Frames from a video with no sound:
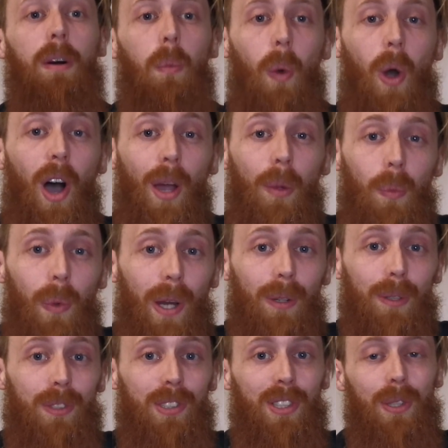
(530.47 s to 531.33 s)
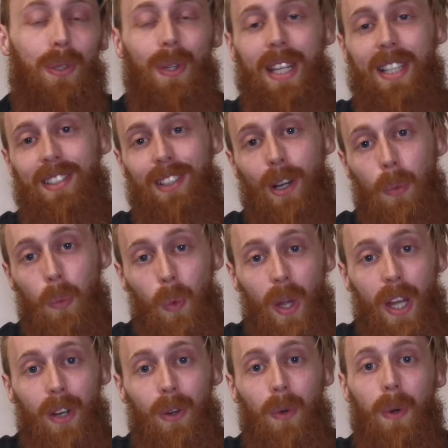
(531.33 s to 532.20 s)
What I will do is I
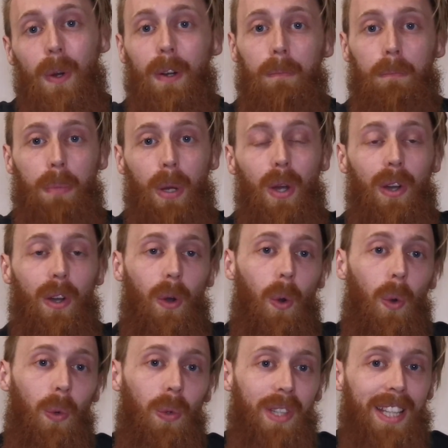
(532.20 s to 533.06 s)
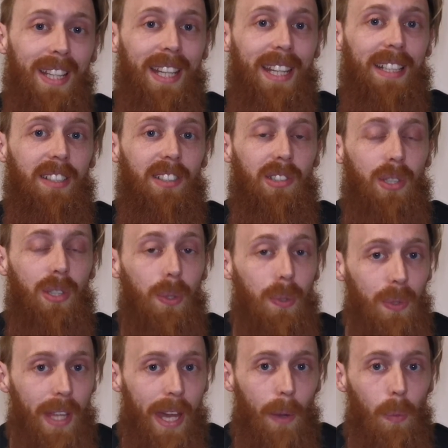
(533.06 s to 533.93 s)
will put all the links
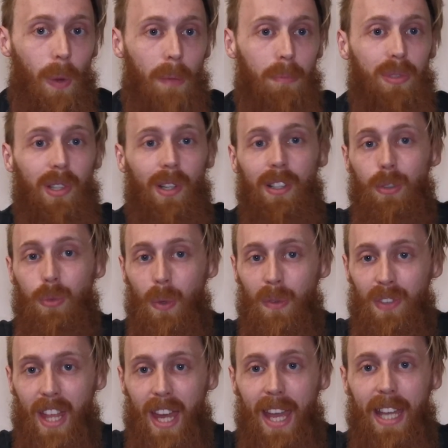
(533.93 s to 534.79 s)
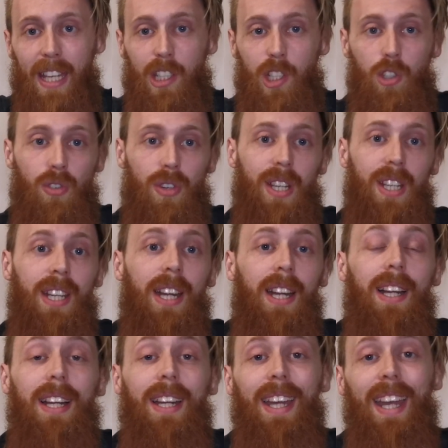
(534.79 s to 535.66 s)
to their websites with their history
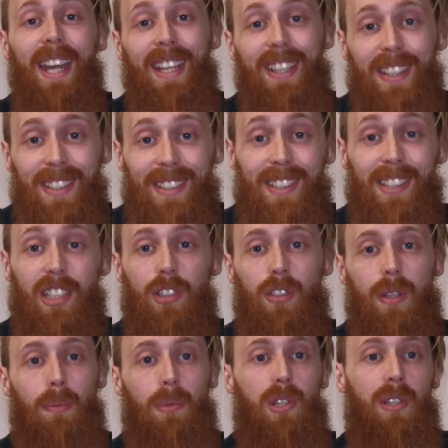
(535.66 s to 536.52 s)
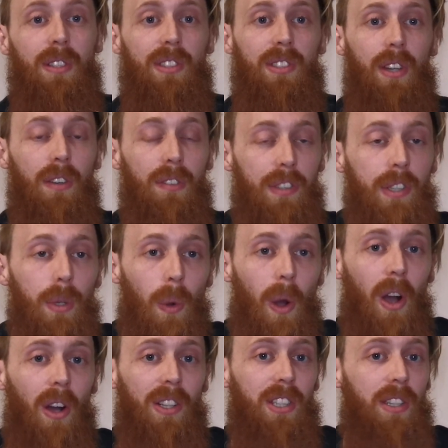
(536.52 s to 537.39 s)
in the description. So if you
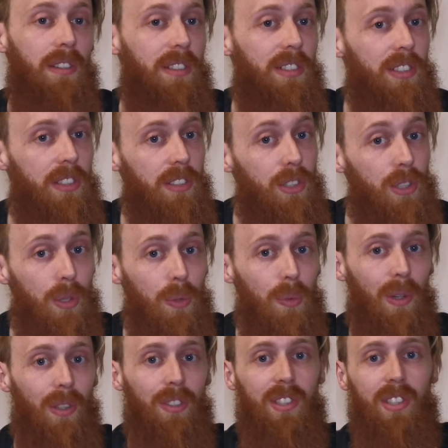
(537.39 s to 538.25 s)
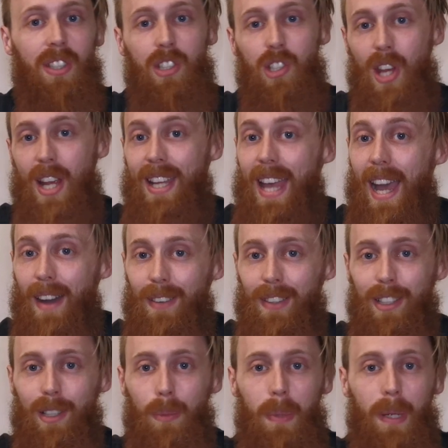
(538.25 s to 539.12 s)
are curious, you do want to check it out a
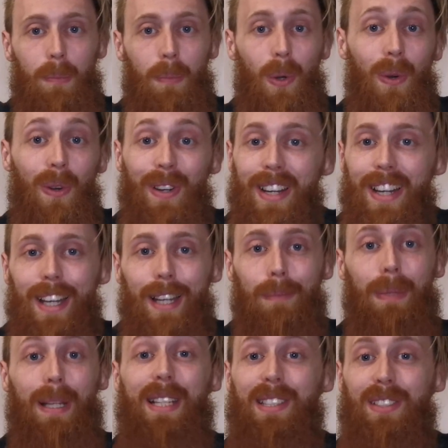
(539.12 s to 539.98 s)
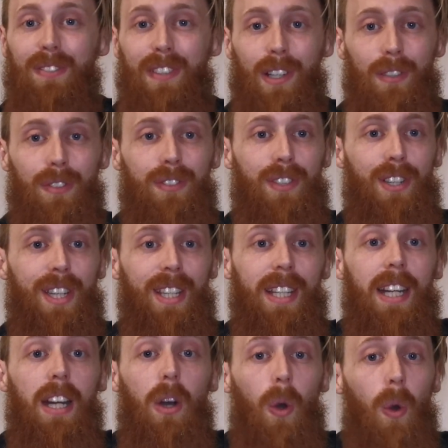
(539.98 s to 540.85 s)
little bit more, please feel free.
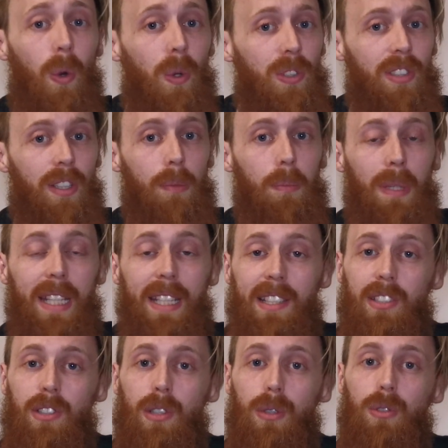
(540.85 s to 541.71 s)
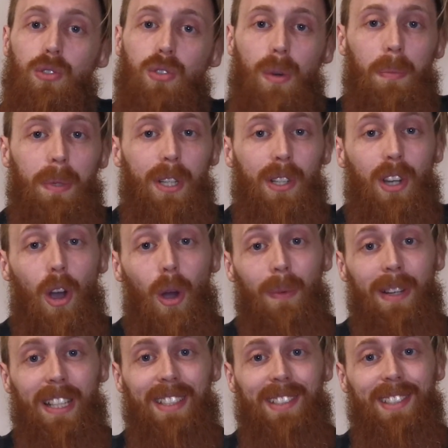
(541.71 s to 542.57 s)
Also, please do drop your
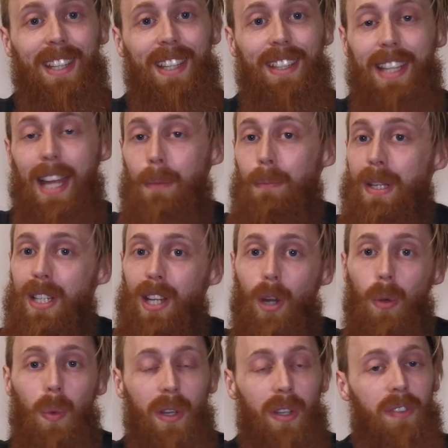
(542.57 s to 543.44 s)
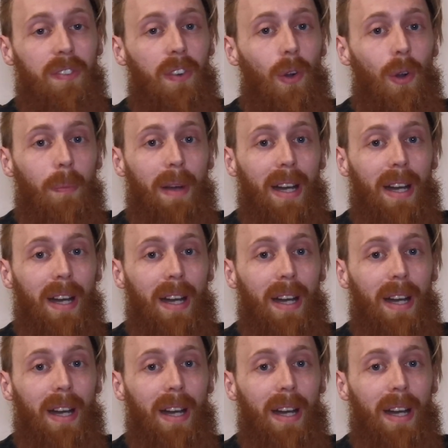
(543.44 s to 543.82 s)
comments in. Let me know what you thought